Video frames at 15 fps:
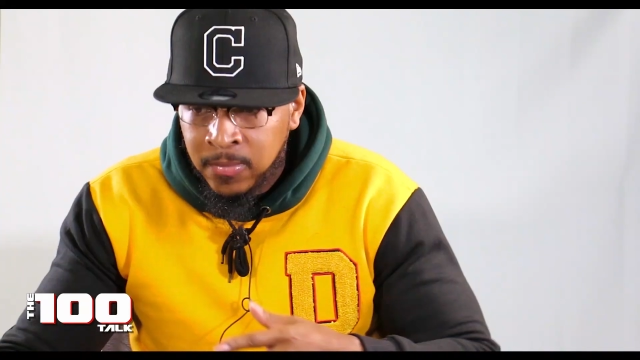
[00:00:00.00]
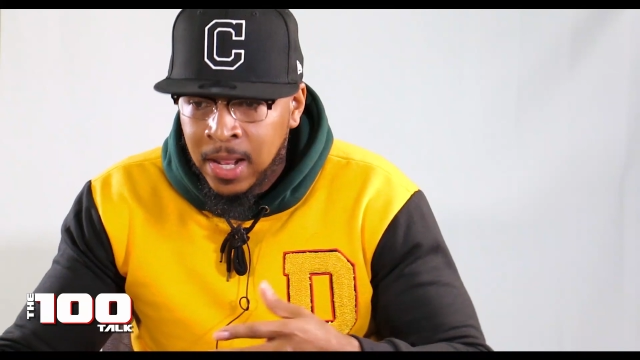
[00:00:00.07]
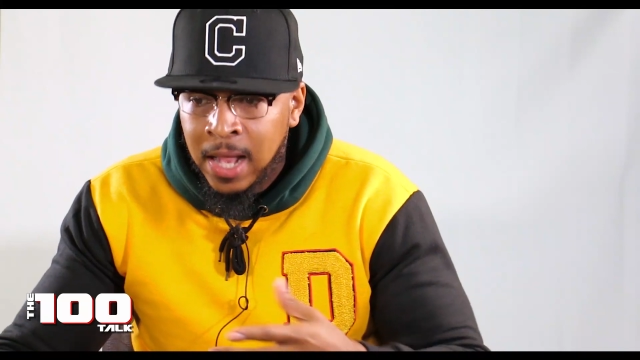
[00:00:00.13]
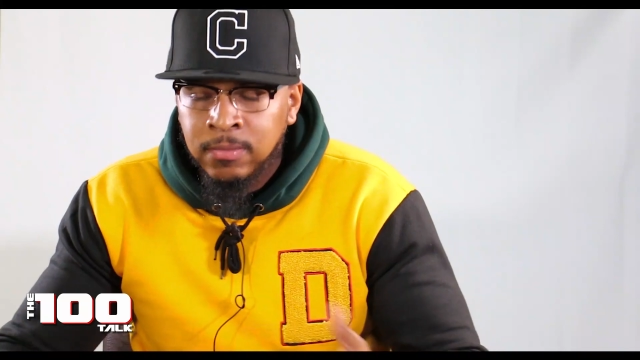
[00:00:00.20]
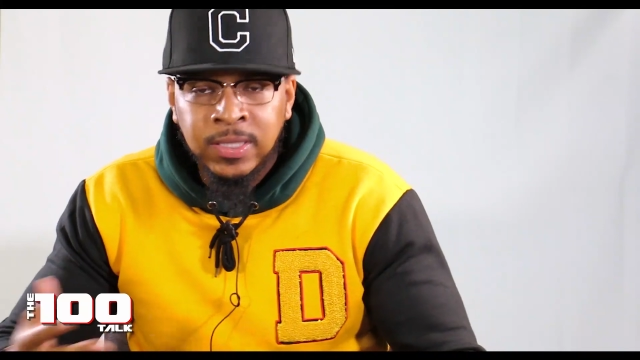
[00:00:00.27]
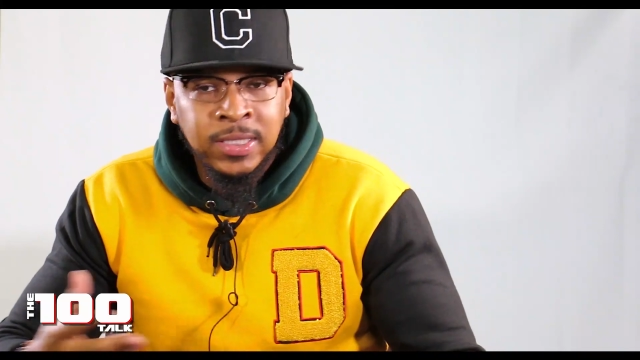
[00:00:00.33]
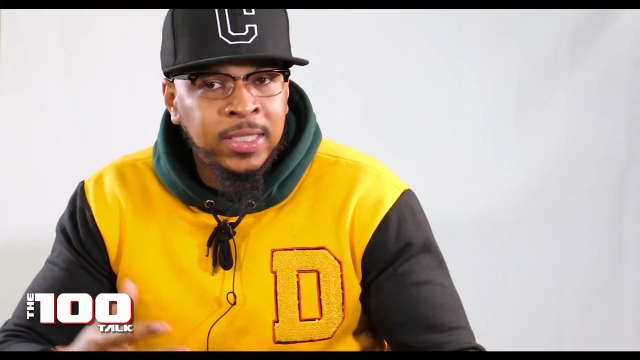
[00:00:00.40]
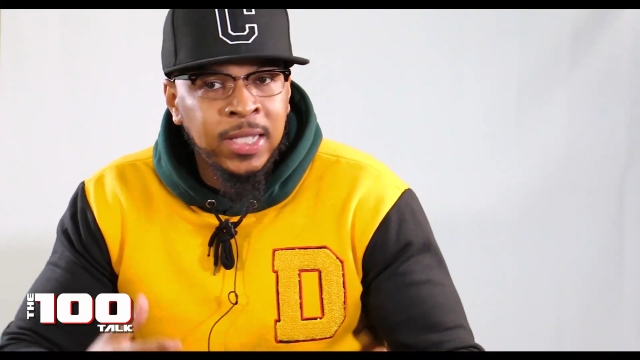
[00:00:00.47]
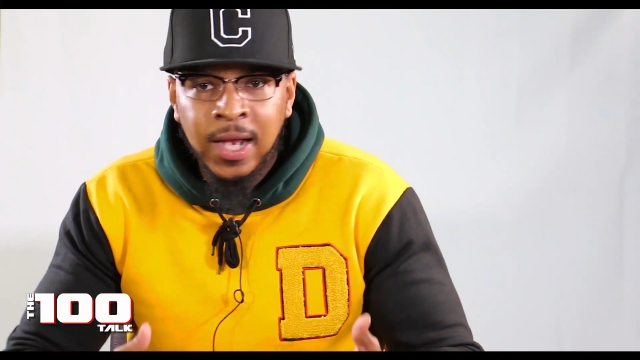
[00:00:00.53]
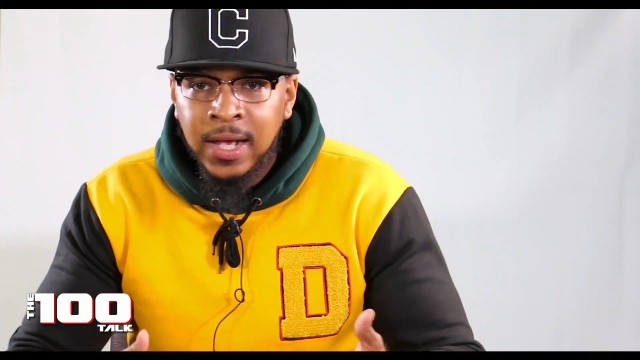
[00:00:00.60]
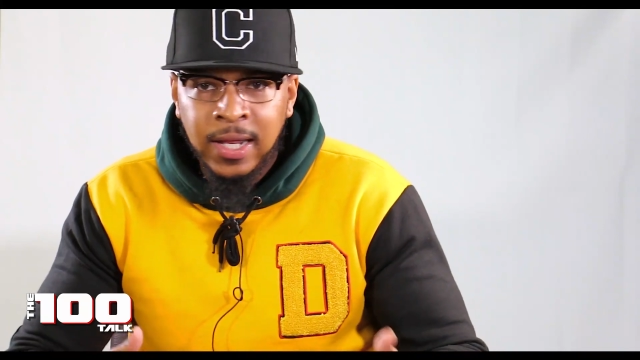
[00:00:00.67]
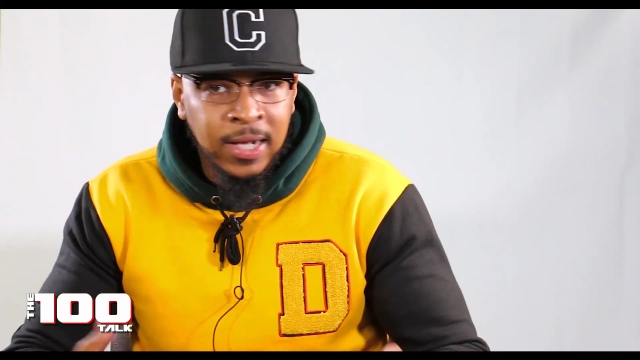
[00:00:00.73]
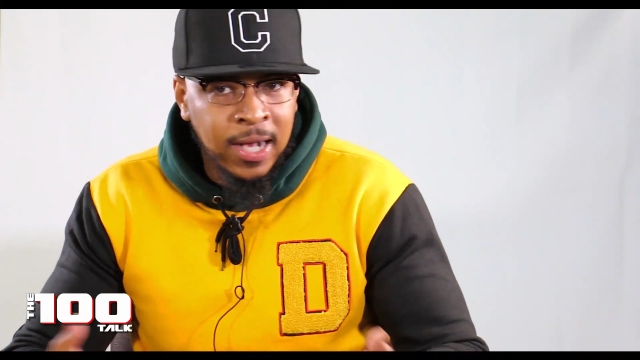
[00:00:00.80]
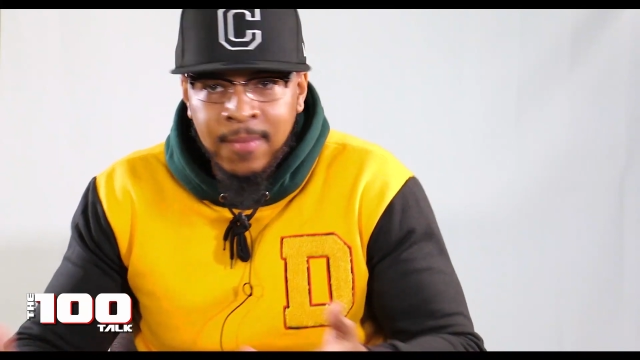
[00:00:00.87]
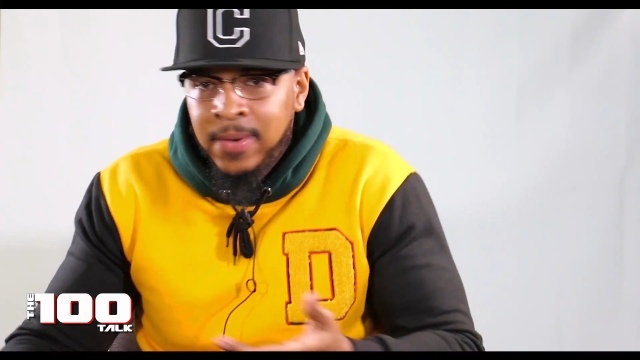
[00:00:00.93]
I'm
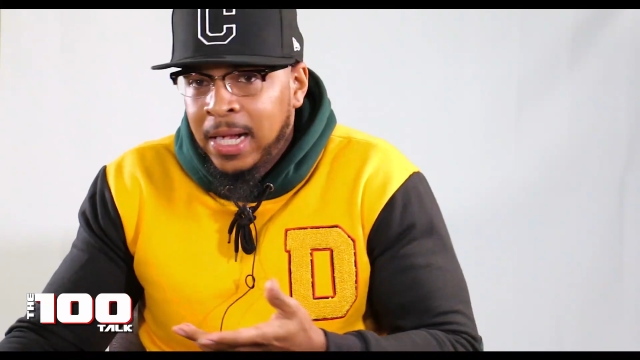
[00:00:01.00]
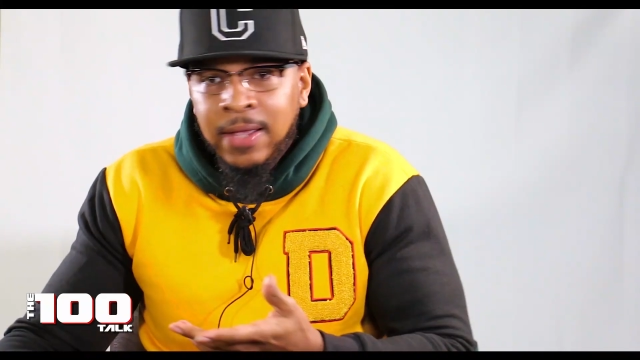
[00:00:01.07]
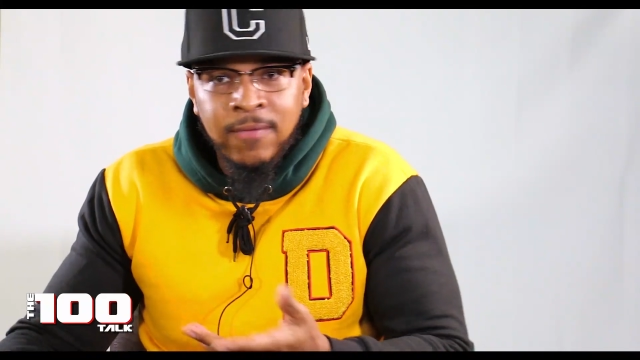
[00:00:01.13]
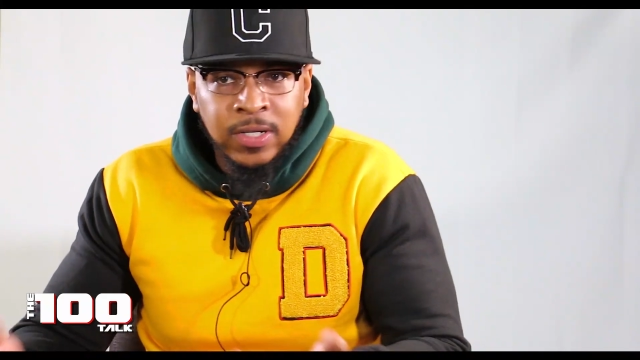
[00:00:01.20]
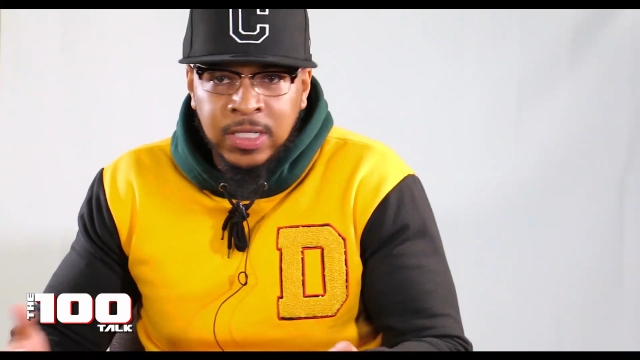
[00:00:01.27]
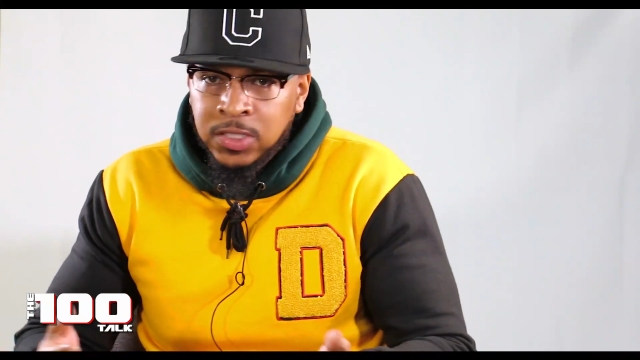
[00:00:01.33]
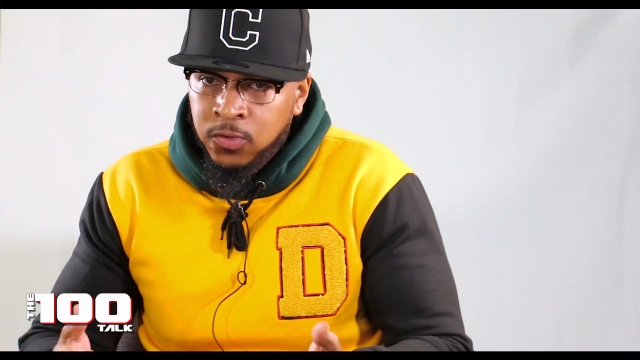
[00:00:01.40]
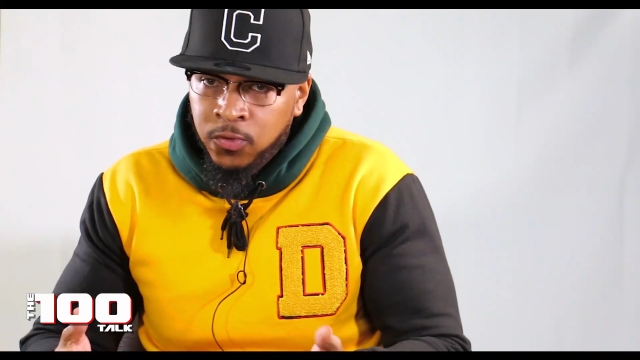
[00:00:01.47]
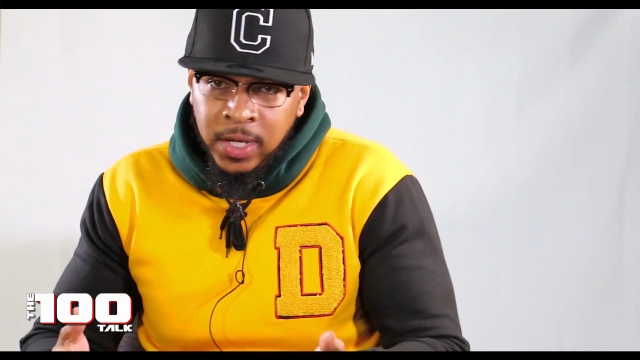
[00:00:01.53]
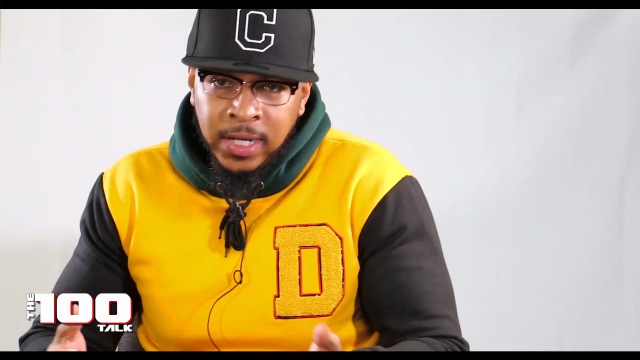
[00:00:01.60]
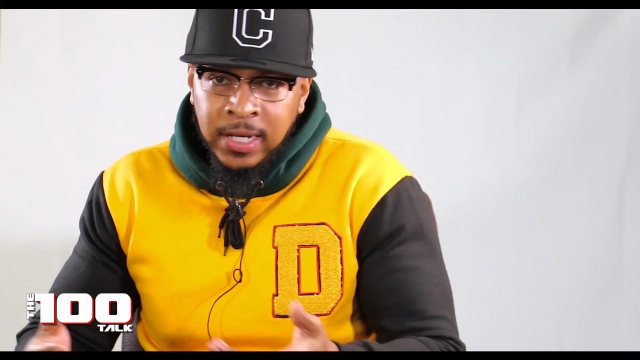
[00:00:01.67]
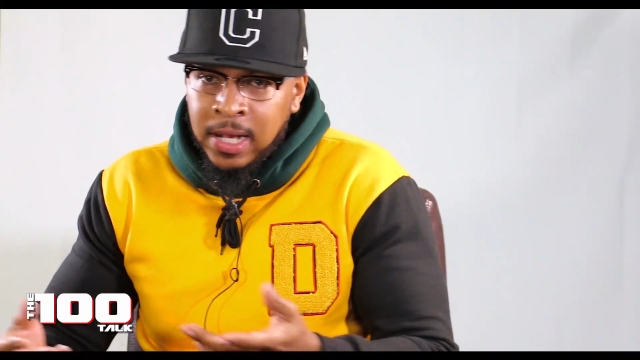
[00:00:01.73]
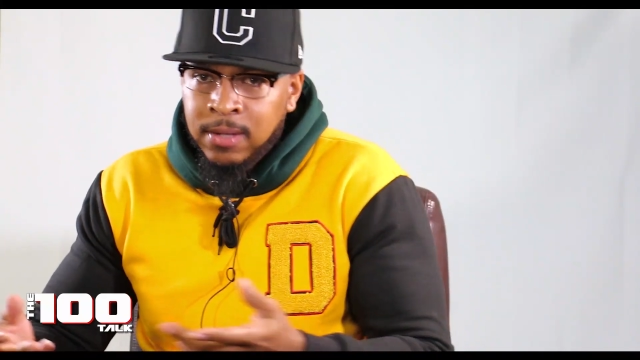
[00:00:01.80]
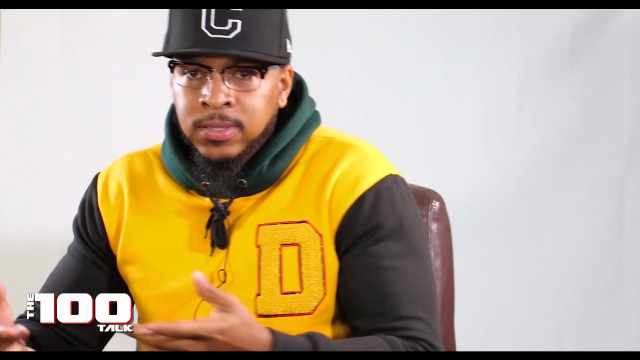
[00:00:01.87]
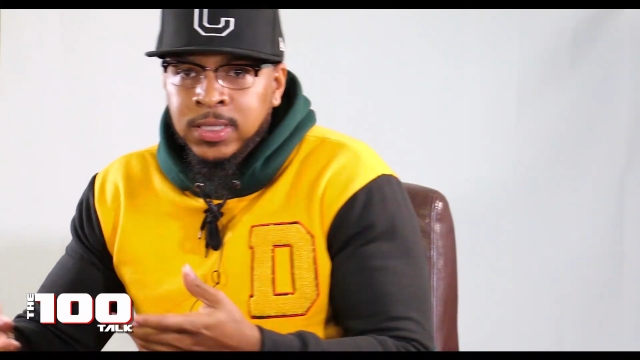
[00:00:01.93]
studying. I'm not even just reading, I'm